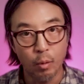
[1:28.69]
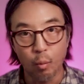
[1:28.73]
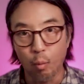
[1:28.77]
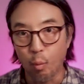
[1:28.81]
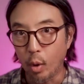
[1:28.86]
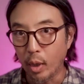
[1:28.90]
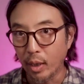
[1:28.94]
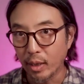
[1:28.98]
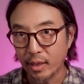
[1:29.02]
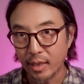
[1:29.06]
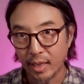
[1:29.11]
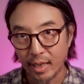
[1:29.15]

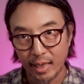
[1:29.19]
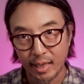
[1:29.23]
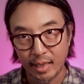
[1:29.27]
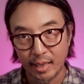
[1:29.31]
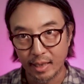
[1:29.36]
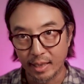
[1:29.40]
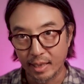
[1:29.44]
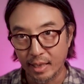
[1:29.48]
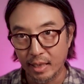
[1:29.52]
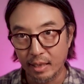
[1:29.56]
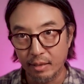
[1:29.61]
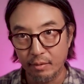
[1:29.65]
One tenant
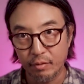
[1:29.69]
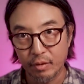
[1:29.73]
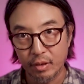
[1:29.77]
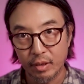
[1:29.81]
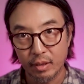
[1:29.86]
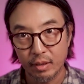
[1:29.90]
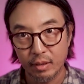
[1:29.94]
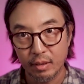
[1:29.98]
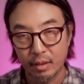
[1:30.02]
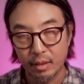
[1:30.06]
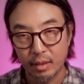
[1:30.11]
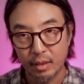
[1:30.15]

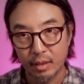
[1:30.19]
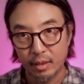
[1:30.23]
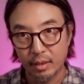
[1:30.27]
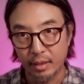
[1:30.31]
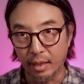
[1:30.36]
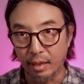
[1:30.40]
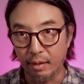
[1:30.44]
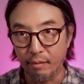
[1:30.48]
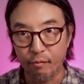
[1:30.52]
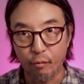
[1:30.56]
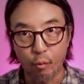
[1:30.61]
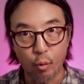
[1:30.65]
leaves,
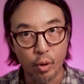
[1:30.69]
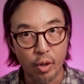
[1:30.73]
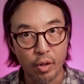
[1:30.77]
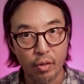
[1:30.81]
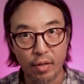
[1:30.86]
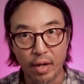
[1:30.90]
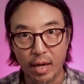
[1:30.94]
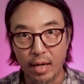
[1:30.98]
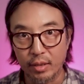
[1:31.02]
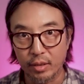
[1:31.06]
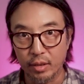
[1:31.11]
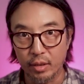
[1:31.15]
say
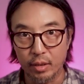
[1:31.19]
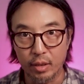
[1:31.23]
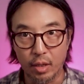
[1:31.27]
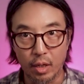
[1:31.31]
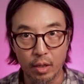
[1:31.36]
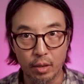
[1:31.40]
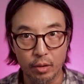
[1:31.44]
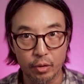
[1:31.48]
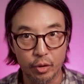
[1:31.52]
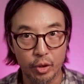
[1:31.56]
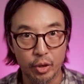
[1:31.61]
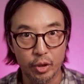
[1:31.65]

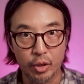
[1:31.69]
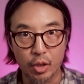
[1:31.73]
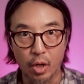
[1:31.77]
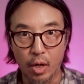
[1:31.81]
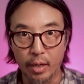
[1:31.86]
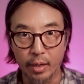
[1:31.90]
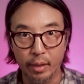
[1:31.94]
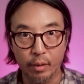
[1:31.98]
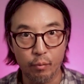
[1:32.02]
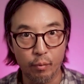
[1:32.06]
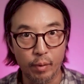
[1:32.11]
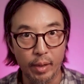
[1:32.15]
$40,000 is
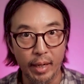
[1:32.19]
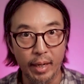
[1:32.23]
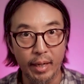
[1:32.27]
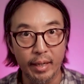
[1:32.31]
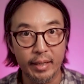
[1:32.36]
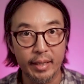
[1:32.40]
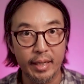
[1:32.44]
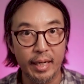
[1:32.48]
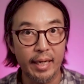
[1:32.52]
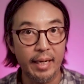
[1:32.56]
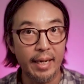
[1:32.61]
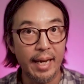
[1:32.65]
gone in
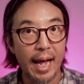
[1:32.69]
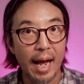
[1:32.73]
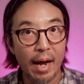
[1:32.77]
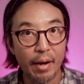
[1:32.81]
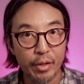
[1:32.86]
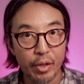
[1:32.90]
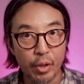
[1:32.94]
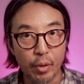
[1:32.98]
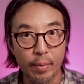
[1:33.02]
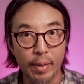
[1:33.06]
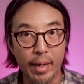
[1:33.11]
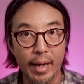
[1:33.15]
rent, and now
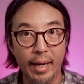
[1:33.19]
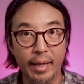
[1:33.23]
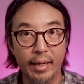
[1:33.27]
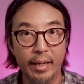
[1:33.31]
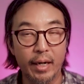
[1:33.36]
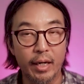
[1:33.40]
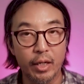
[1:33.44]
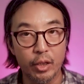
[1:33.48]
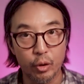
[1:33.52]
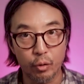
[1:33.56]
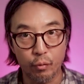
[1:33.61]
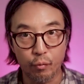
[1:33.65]
you're at
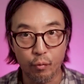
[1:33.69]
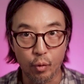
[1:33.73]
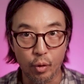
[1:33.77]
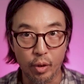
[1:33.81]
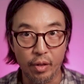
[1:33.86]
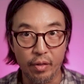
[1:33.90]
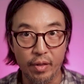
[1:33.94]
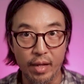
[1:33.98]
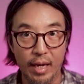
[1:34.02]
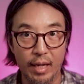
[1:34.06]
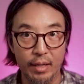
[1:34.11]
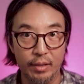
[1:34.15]

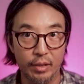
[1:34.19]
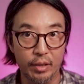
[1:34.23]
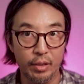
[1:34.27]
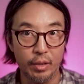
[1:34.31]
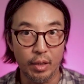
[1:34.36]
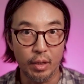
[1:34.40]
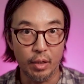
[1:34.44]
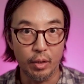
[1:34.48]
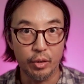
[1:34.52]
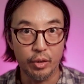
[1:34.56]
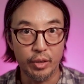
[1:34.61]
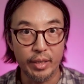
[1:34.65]

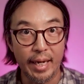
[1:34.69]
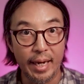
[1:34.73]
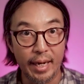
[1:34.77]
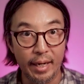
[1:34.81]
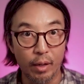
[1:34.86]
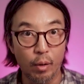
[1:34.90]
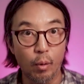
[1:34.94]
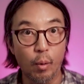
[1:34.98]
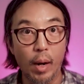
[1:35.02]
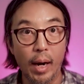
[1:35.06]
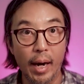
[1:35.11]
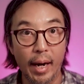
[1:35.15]
$140,000
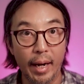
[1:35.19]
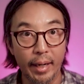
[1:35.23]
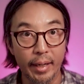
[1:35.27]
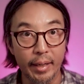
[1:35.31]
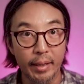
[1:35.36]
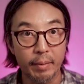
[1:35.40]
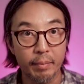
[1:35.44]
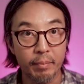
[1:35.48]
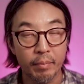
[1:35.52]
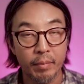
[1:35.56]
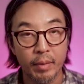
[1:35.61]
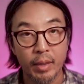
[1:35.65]

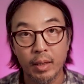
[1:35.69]
NOI.